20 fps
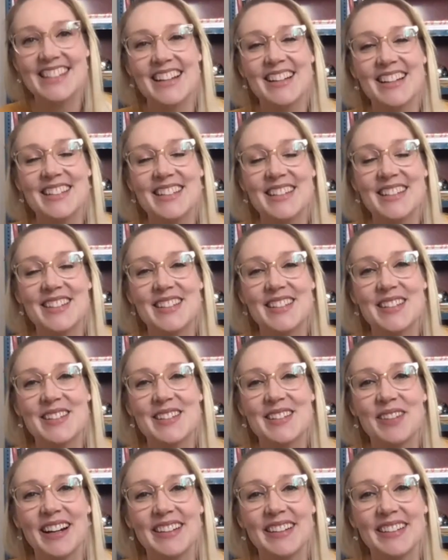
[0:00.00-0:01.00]
talk to you too.
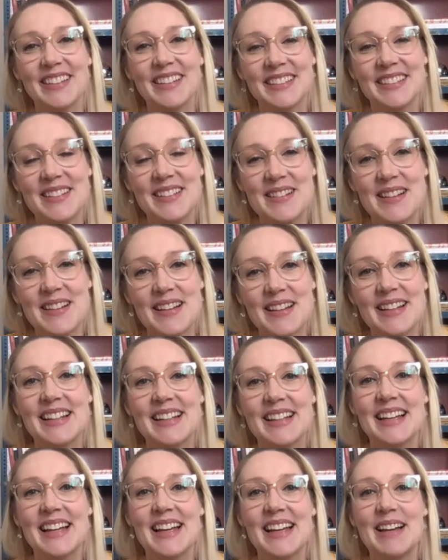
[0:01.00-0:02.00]

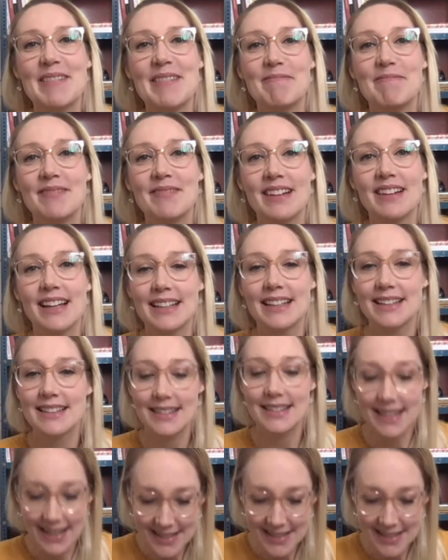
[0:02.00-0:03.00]
Um,
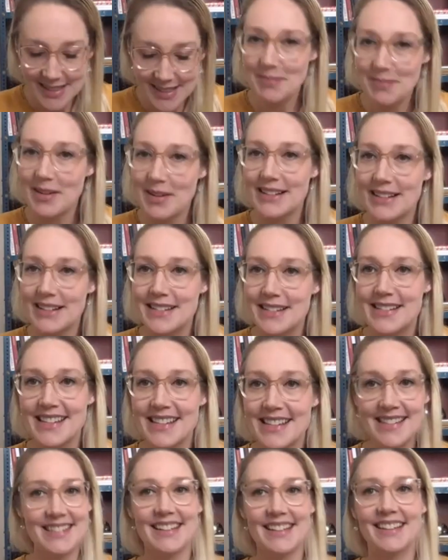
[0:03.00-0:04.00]
and thank you so much. This
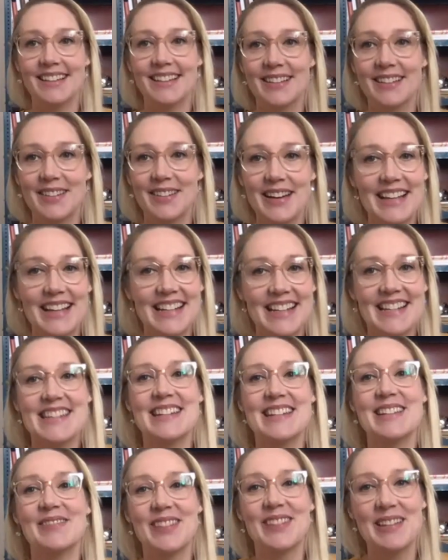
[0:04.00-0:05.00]
is a, a great
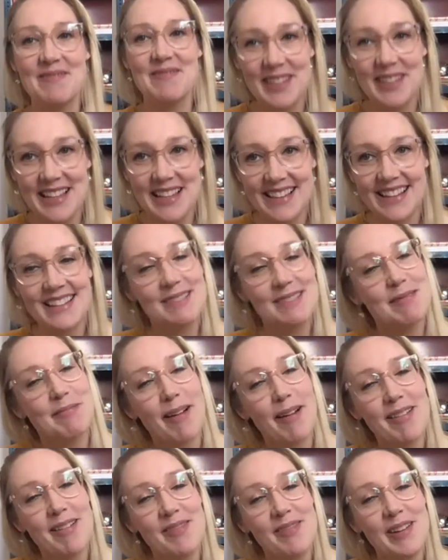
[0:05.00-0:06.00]
initiative. I'm really glad to be
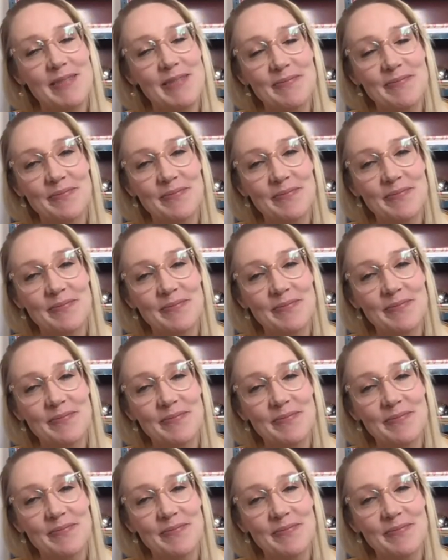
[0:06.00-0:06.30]
part of it.